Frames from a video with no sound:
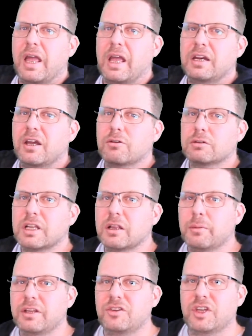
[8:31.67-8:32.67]
hand out a
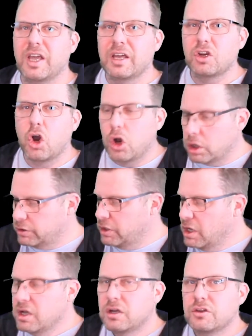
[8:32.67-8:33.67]
little bit to get on
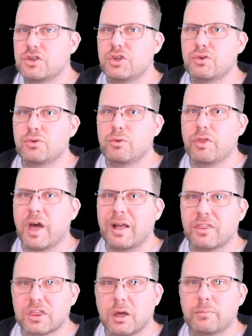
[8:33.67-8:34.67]
to
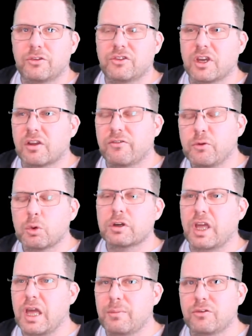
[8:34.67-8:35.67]
that thumbstick for
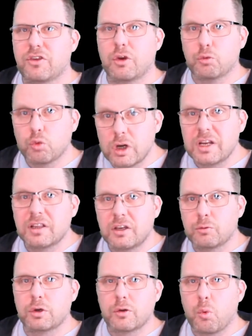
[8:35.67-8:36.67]
games that
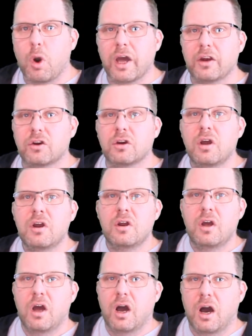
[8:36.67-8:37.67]
really require
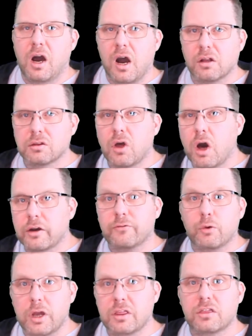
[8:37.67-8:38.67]
a lot
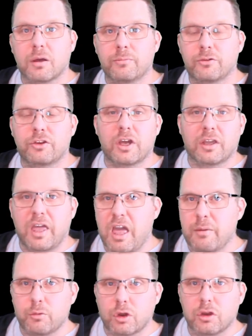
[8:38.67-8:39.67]
of right thumbstick,
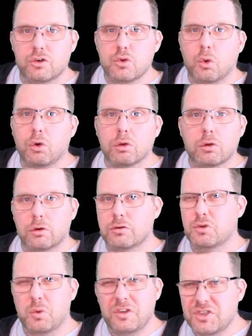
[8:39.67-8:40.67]
camera control, or
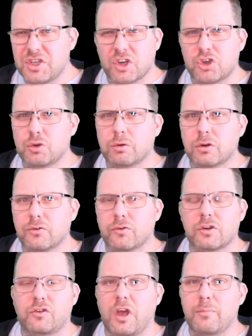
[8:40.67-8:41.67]
twin stick shooters,
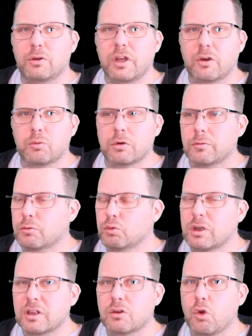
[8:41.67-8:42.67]
for example, like
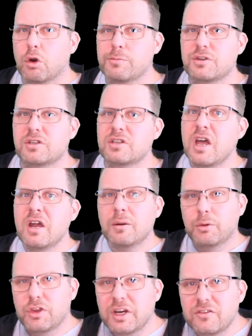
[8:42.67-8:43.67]
Riddled Corpses.
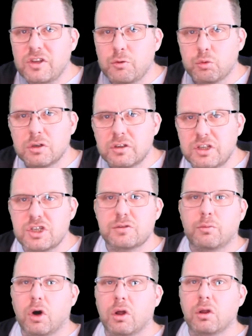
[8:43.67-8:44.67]
But that is a really
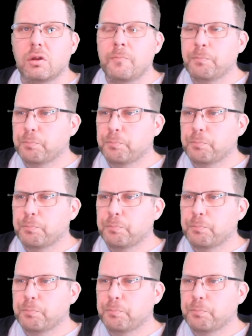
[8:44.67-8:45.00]
small